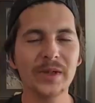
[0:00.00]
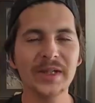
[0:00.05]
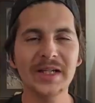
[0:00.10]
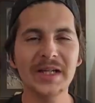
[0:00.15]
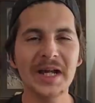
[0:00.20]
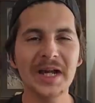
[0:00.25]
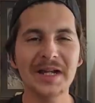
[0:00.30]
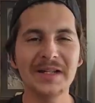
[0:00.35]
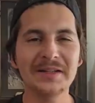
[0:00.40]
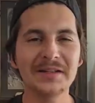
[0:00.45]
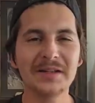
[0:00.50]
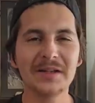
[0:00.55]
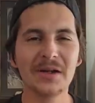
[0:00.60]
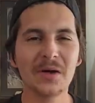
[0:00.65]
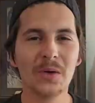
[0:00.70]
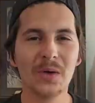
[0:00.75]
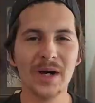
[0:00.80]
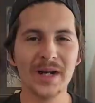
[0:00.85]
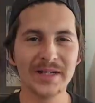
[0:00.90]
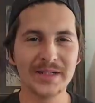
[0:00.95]
we had
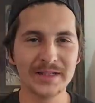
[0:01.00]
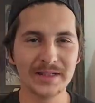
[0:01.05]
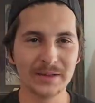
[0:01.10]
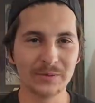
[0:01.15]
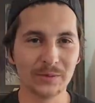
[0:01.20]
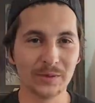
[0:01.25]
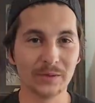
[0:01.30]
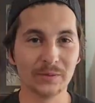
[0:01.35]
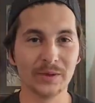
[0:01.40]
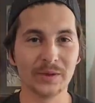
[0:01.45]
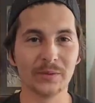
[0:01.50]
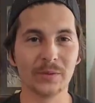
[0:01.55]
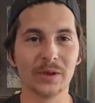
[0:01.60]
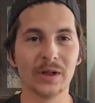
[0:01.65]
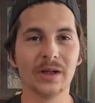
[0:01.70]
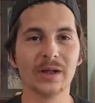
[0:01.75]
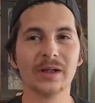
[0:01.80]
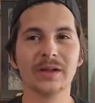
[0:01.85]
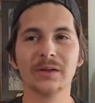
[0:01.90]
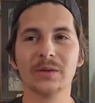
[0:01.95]
no idea where we
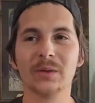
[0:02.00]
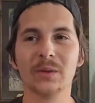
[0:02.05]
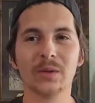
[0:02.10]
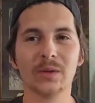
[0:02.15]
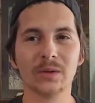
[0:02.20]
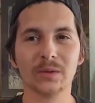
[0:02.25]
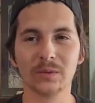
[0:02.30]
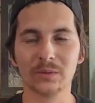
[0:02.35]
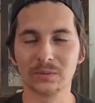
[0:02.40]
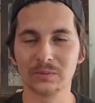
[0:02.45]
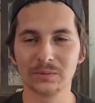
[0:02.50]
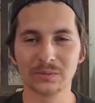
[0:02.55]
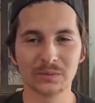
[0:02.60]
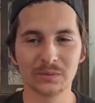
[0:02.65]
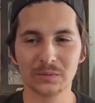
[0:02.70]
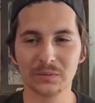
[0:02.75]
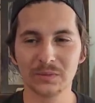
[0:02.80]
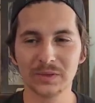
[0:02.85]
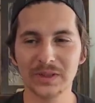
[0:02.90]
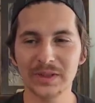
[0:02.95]
were, or
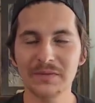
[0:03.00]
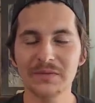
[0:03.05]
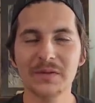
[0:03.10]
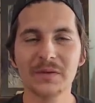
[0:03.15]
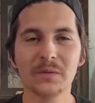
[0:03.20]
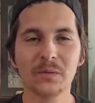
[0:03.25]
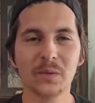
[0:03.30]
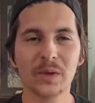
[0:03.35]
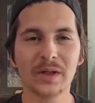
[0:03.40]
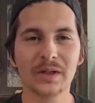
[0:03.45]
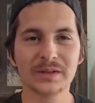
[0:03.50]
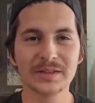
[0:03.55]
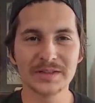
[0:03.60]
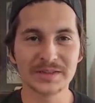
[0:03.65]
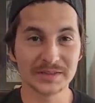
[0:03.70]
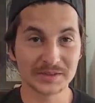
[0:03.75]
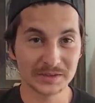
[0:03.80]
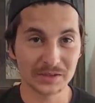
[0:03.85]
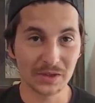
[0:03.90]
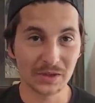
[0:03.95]
even where
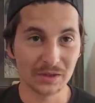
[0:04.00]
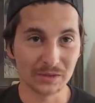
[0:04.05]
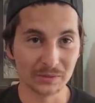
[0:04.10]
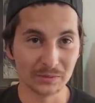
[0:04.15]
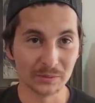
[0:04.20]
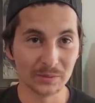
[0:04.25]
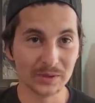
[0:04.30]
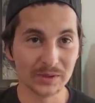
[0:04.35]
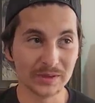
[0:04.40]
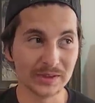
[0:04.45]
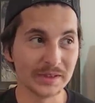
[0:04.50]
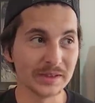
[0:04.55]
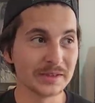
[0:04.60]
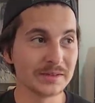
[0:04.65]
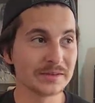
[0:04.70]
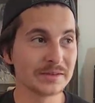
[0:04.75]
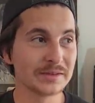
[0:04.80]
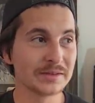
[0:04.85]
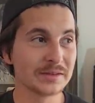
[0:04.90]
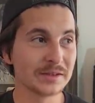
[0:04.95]
to start,
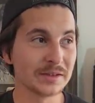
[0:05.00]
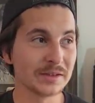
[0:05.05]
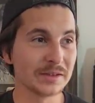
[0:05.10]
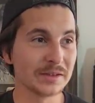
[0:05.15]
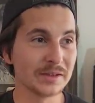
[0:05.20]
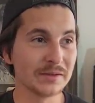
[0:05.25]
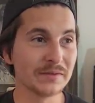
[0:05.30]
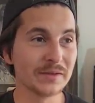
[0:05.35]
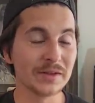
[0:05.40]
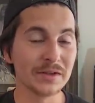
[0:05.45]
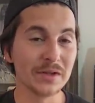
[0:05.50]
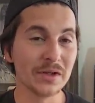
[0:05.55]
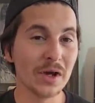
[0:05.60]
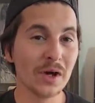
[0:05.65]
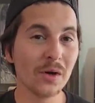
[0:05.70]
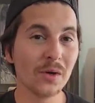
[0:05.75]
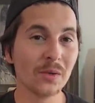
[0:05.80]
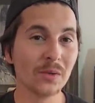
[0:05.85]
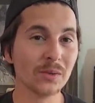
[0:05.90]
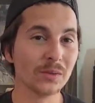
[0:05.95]
really, to even
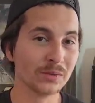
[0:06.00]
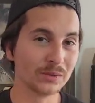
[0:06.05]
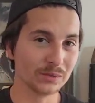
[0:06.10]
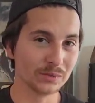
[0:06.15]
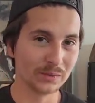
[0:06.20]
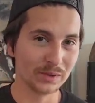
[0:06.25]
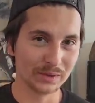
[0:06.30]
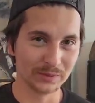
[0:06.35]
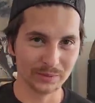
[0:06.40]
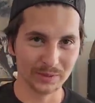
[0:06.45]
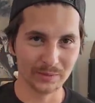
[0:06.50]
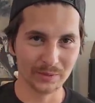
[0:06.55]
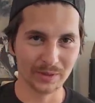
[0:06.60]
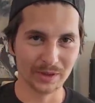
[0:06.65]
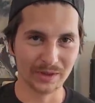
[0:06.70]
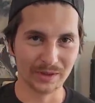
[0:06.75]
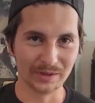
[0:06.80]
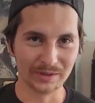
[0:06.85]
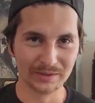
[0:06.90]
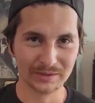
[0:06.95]
know where we
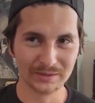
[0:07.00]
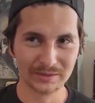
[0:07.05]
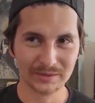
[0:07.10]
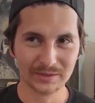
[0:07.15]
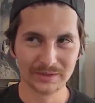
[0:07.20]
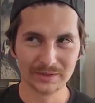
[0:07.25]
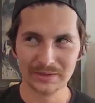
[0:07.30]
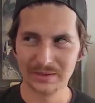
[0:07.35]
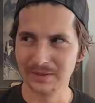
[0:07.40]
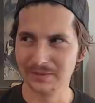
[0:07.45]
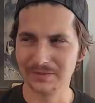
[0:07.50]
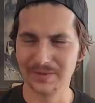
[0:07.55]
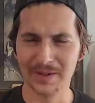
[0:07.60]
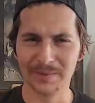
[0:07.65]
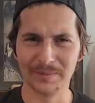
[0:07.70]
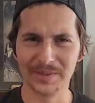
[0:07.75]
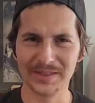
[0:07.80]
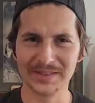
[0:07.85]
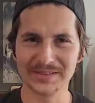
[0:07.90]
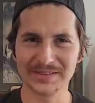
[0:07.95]
were, if
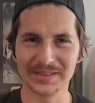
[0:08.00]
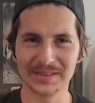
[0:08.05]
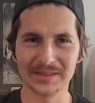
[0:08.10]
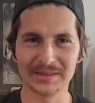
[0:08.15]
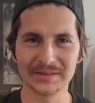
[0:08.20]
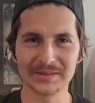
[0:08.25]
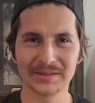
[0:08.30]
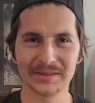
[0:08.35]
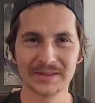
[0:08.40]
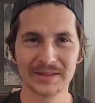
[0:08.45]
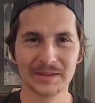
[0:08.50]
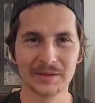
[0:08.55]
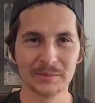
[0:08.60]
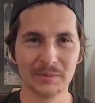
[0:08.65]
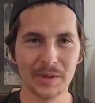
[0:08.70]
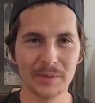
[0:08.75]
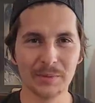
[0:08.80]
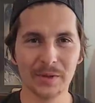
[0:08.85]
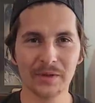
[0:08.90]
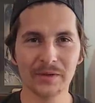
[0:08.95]
that makes sense.
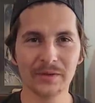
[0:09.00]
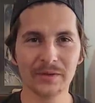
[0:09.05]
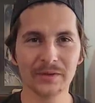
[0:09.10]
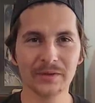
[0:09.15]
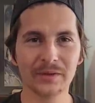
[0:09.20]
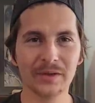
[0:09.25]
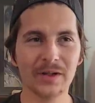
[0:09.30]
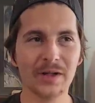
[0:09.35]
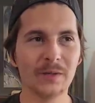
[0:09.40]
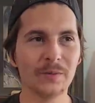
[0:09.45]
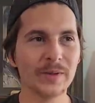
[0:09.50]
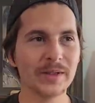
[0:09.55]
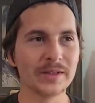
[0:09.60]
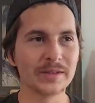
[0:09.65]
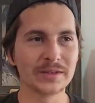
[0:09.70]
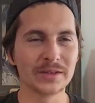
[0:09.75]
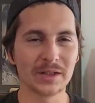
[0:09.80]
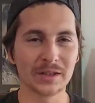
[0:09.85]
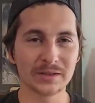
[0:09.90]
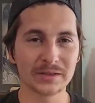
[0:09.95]
My mother-in-law went
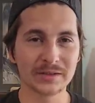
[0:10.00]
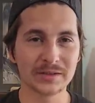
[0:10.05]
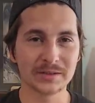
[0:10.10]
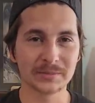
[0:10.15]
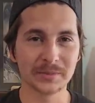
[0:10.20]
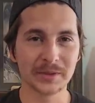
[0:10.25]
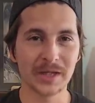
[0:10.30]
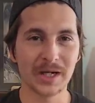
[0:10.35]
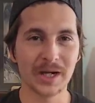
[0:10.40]
and talked to some